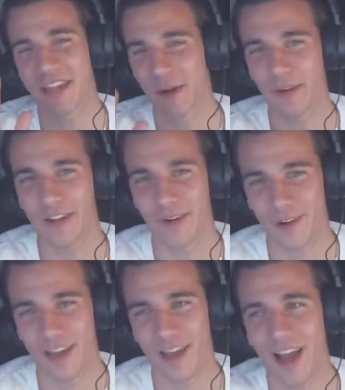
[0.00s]
scary.
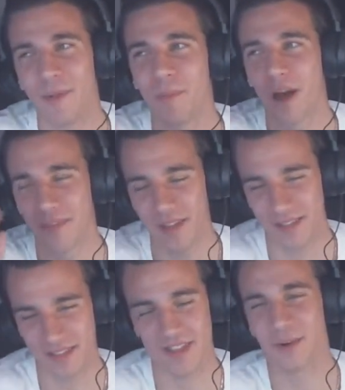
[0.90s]
Okay, I'm not that
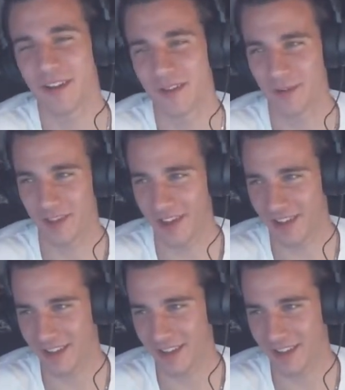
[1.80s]
scary. Okay.